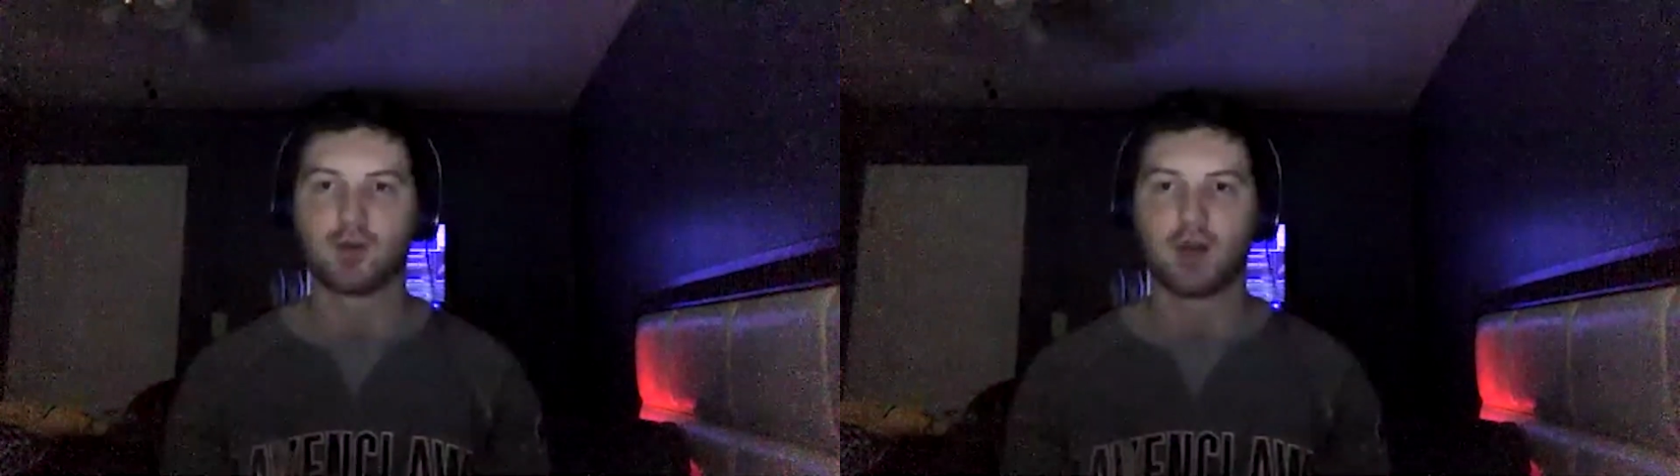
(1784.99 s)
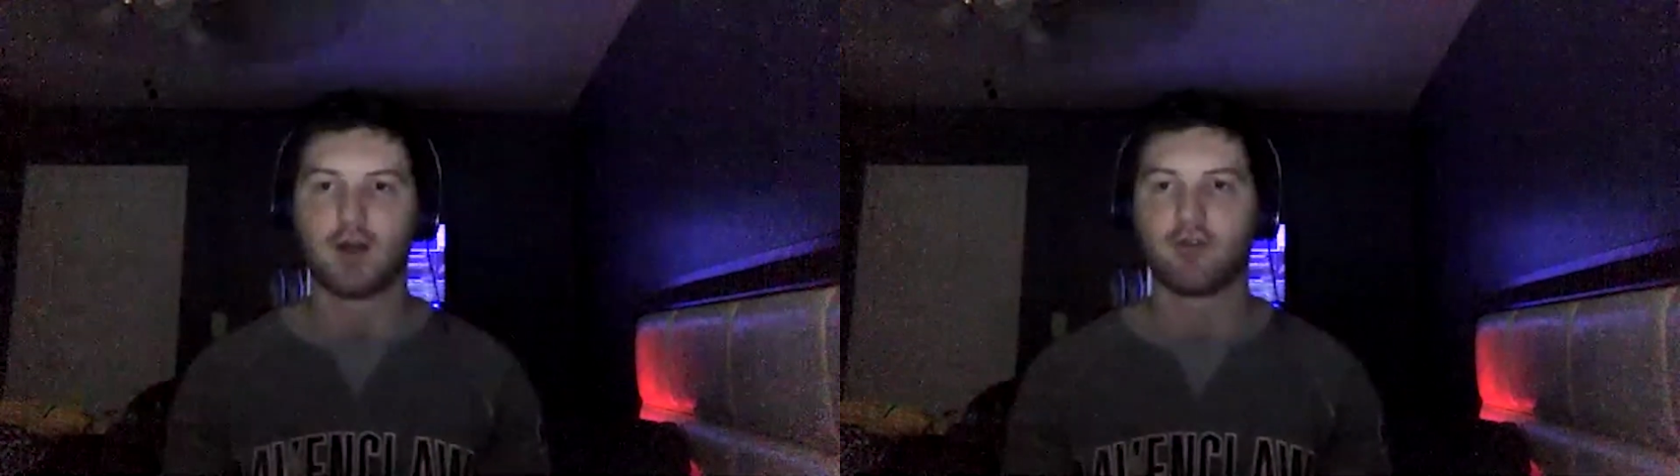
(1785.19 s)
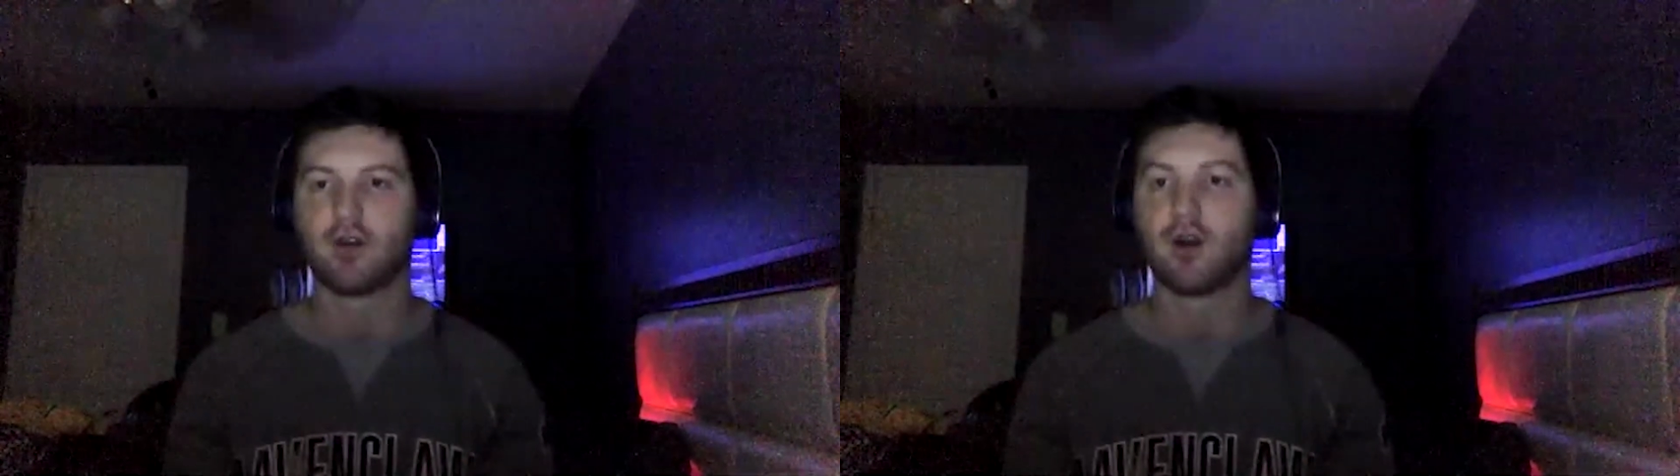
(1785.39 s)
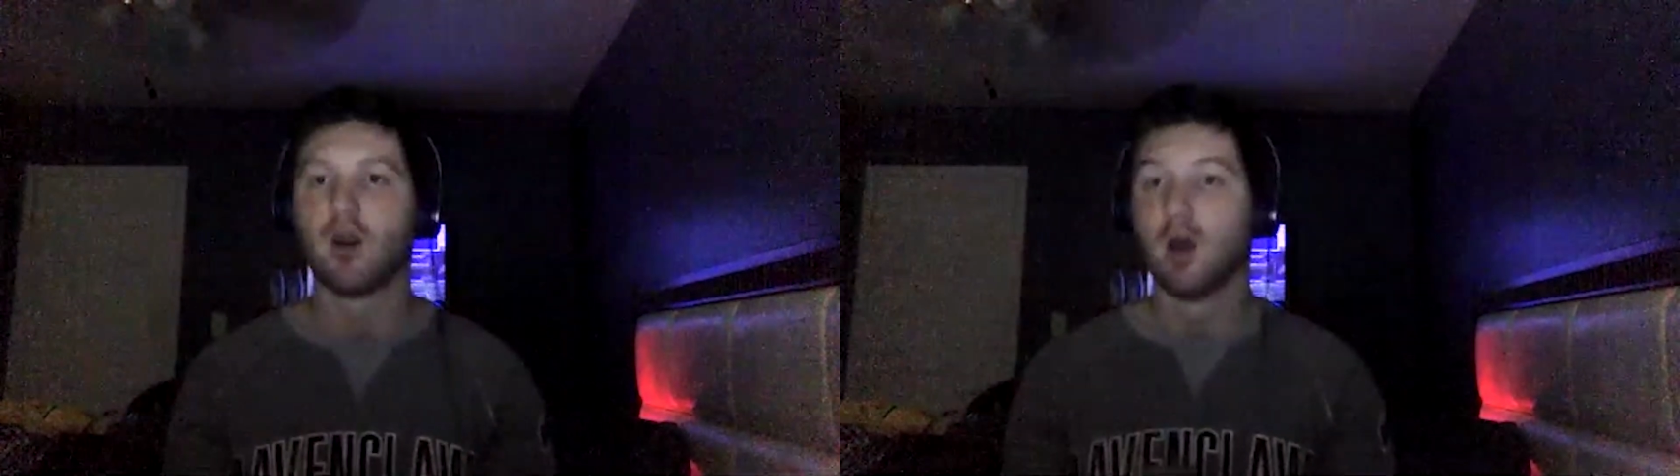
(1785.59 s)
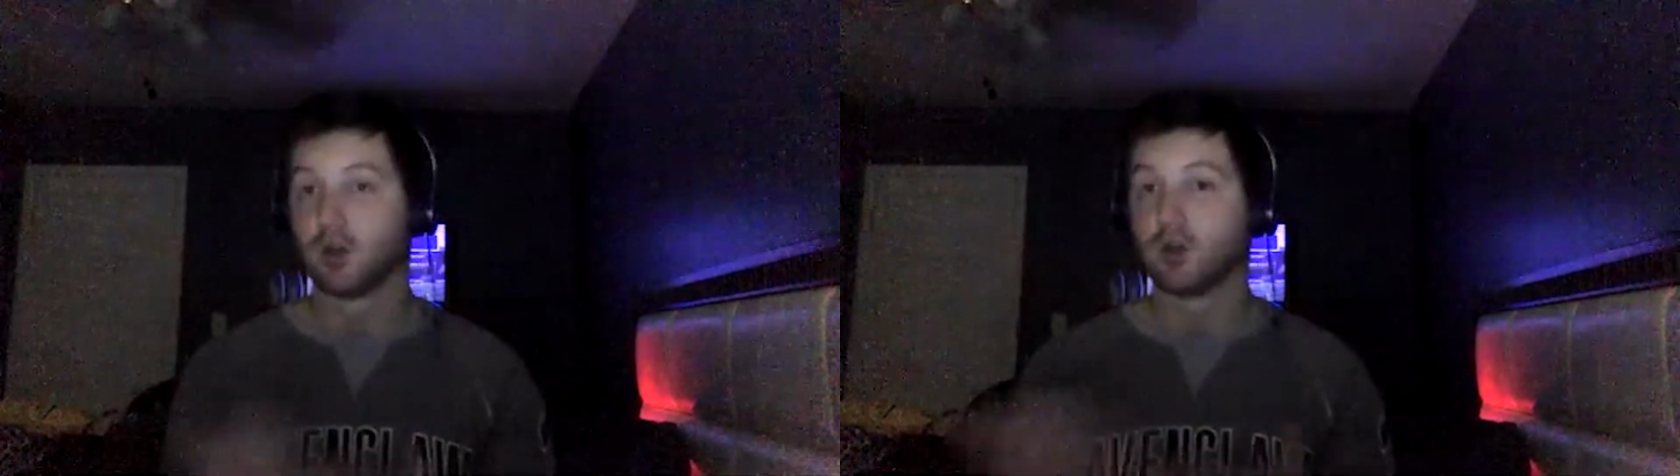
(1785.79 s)
whatever,
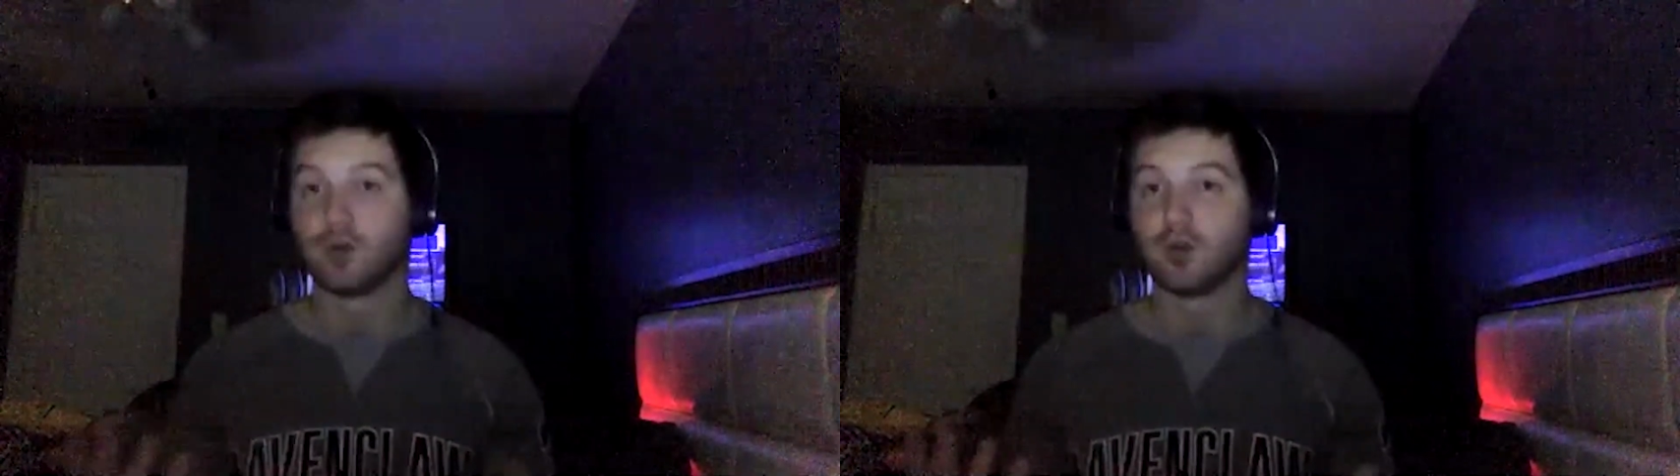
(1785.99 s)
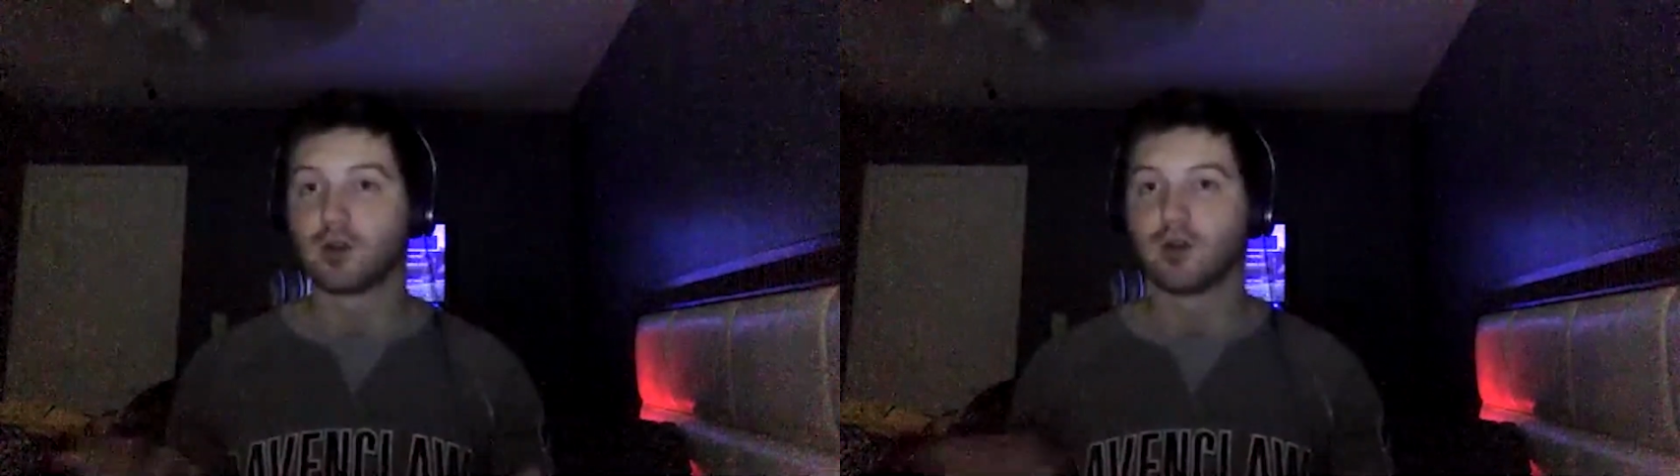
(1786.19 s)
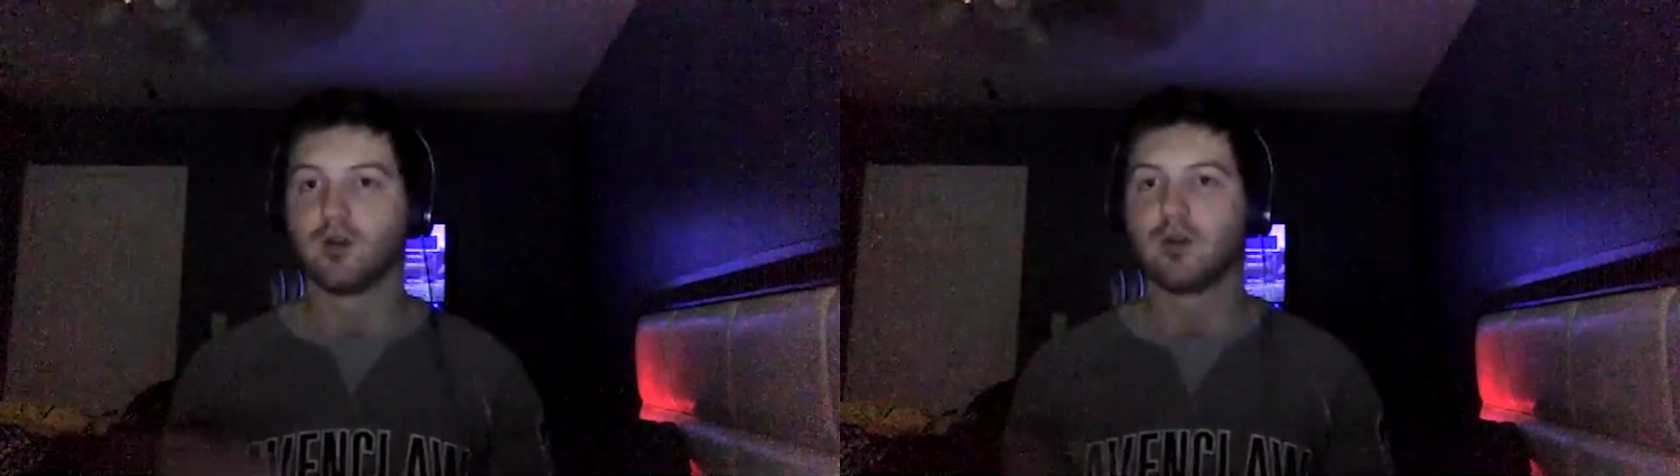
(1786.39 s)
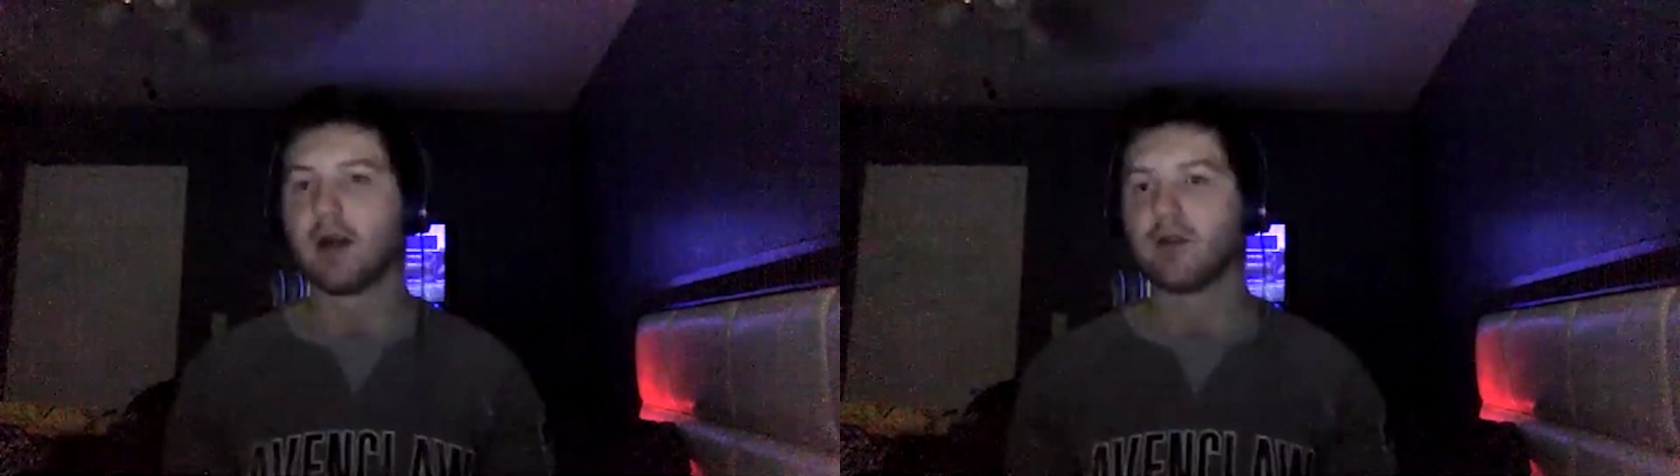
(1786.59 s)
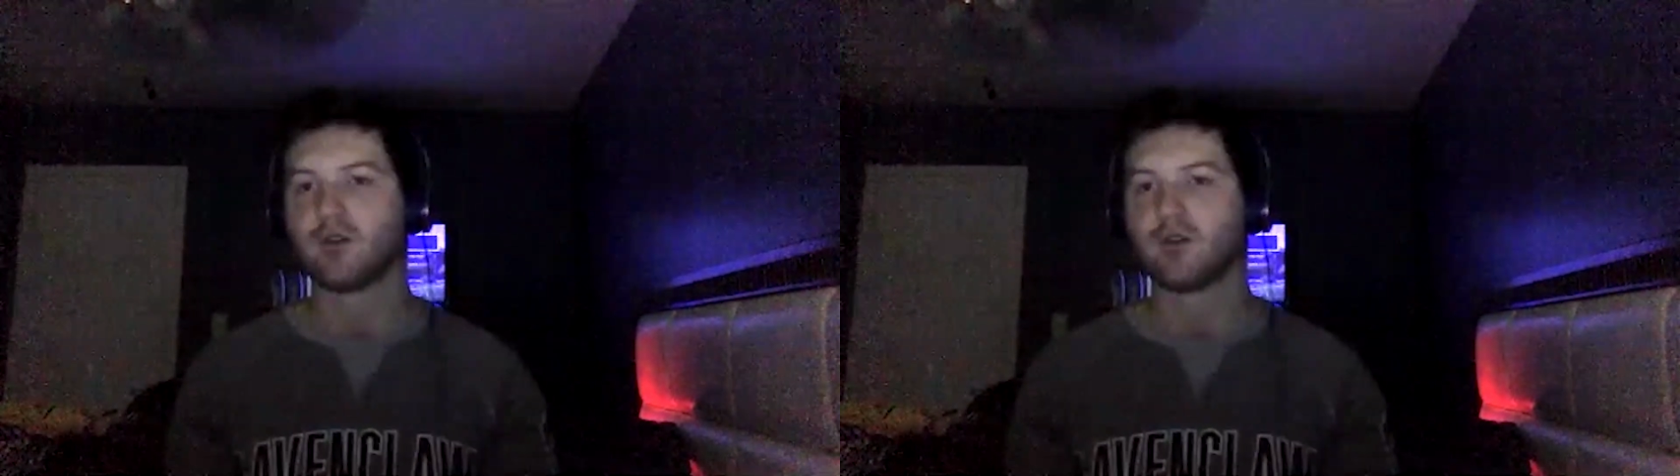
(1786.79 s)
you can do that.